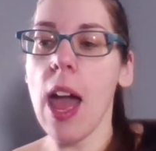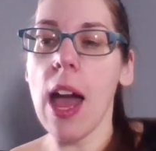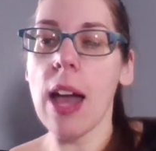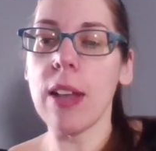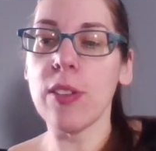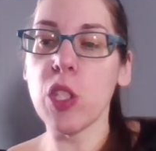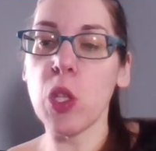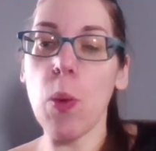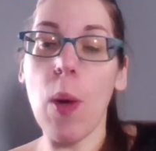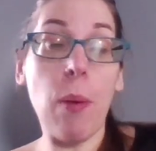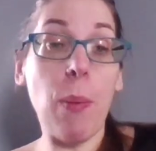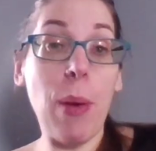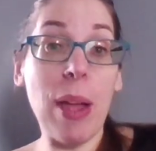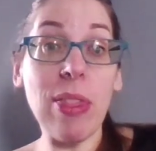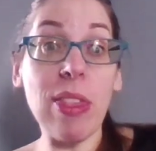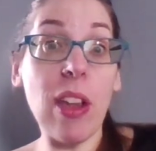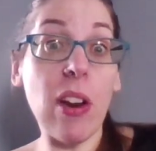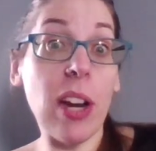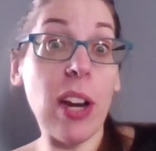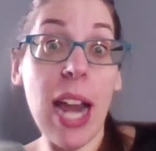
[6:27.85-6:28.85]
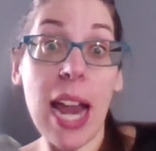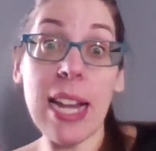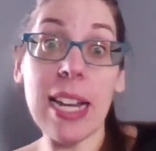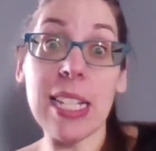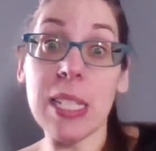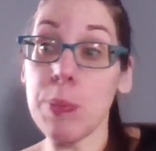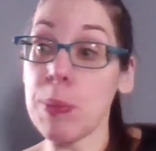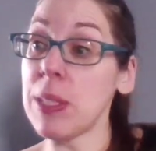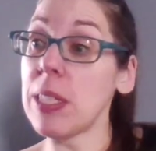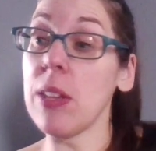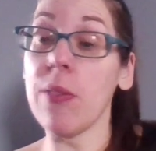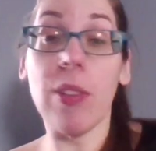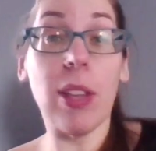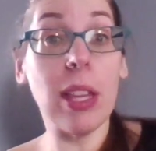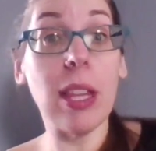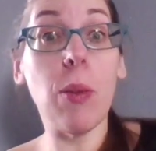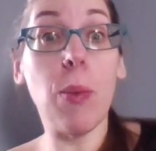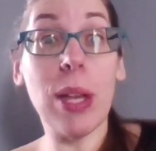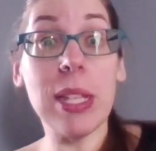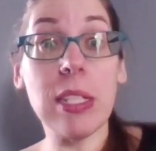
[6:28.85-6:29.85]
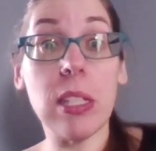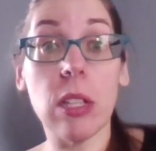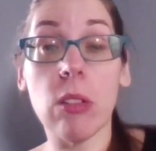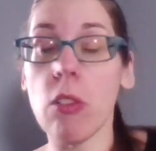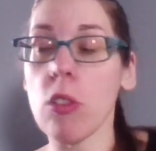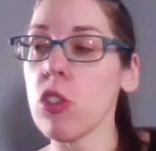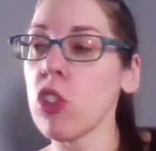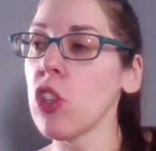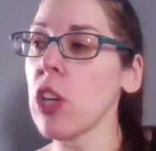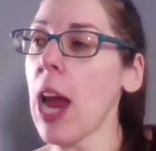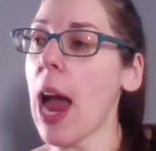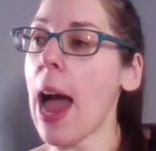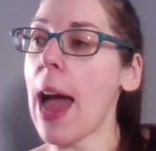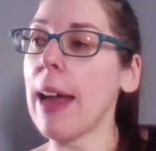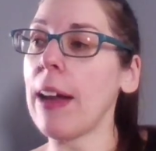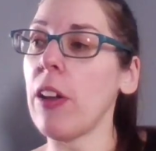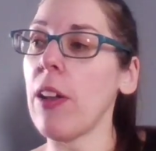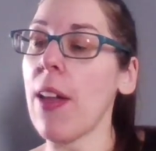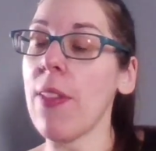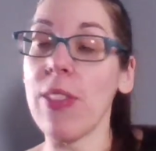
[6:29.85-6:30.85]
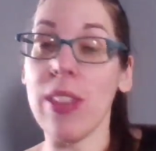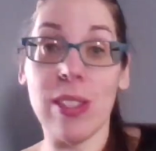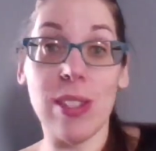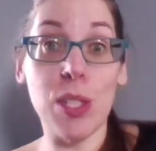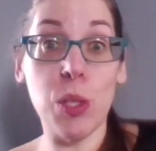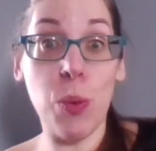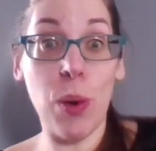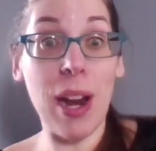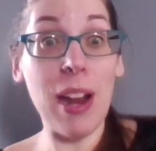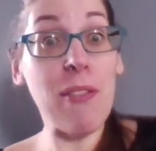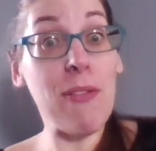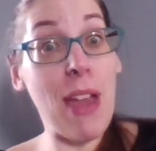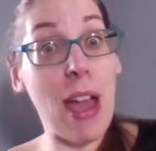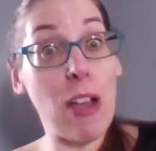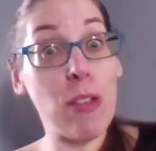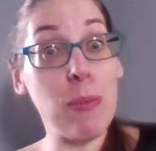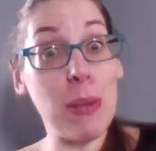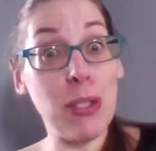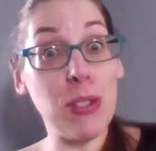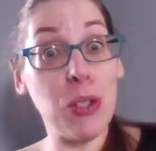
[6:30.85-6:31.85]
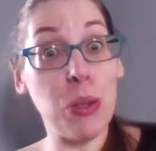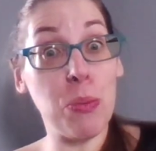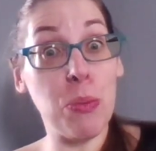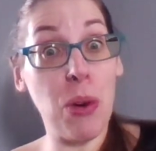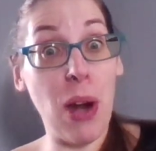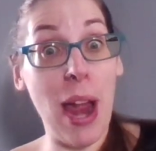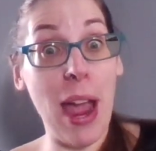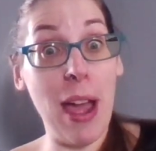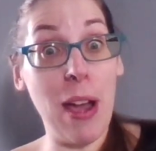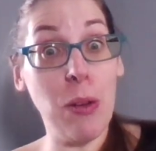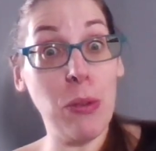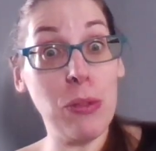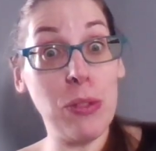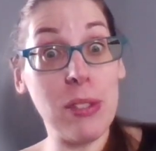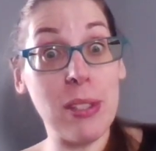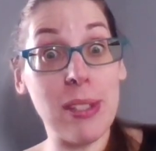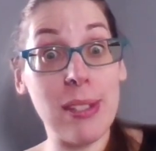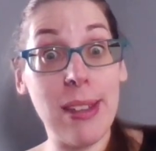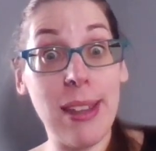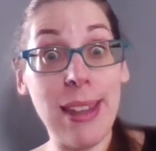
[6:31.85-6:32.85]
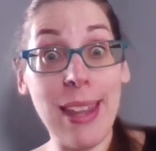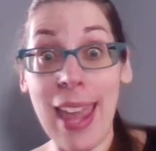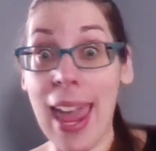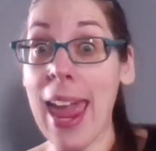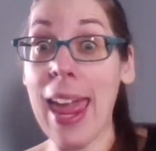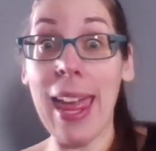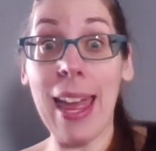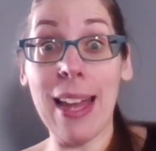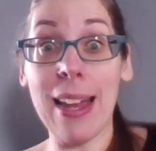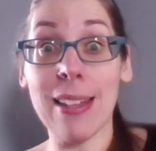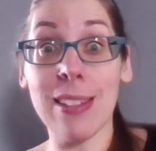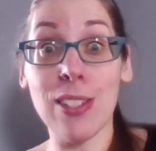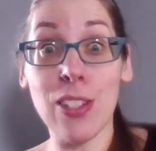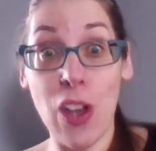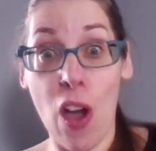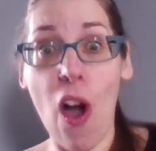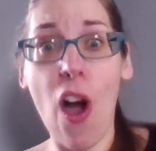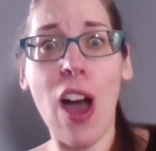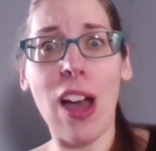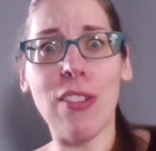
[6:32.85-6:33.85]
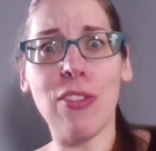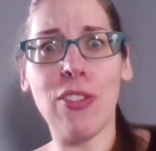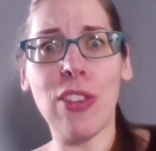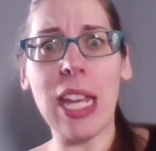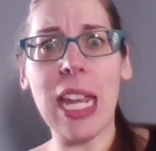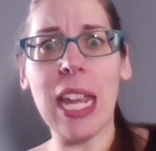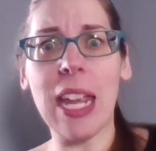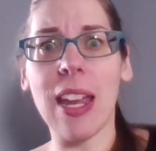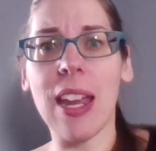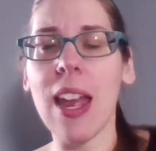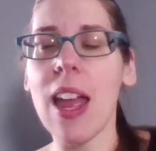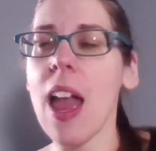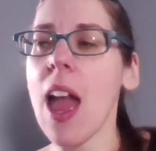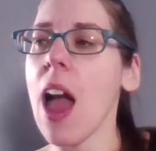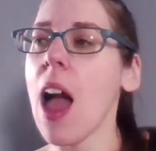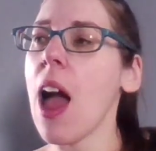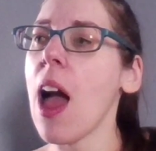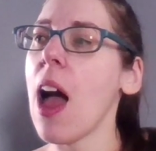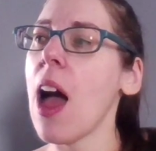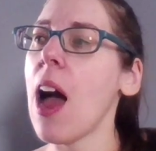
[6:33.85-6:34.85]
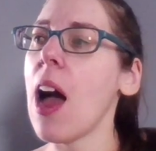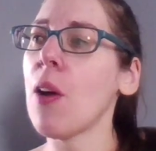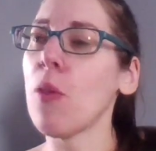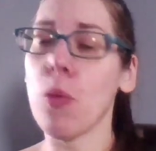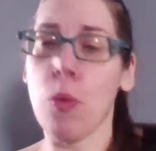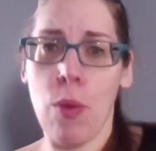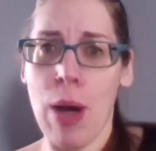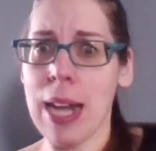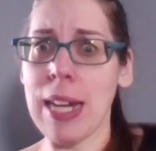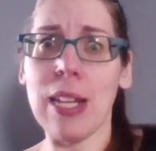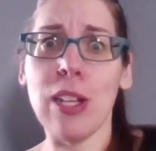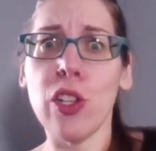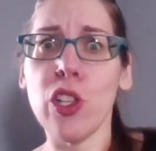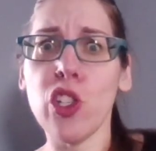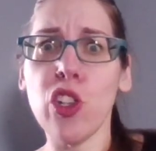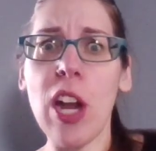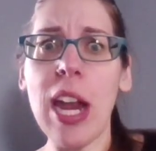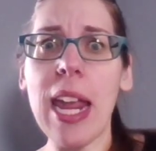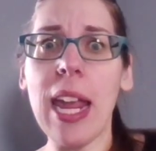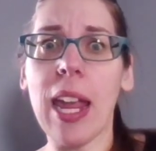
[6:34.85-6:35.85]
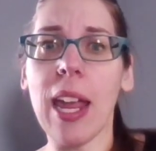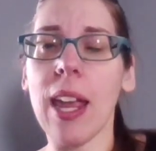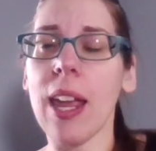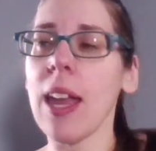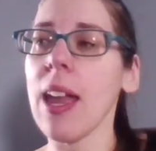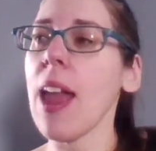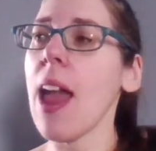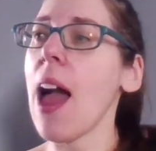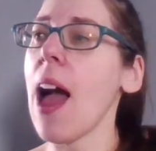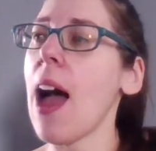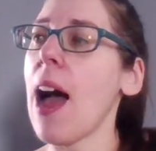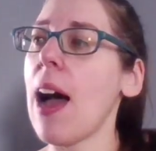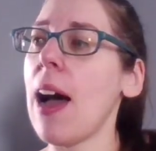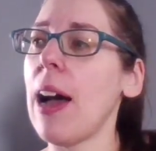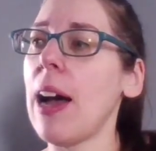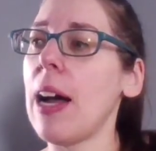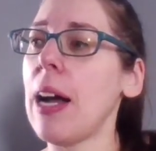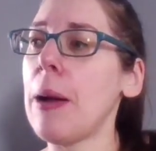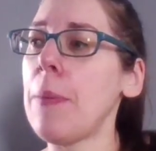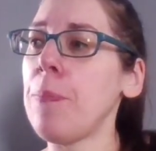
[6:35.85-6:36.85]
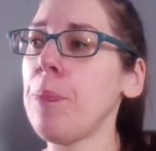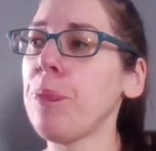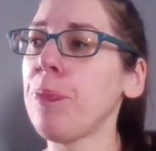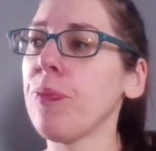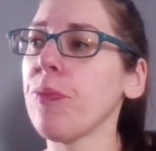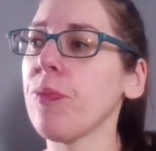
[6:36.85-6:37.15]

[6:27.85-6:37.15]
So I went there and I specifically went to the grocery aisle, and this is where I found Mr. Brown's canned coffee, ready to drink. I'm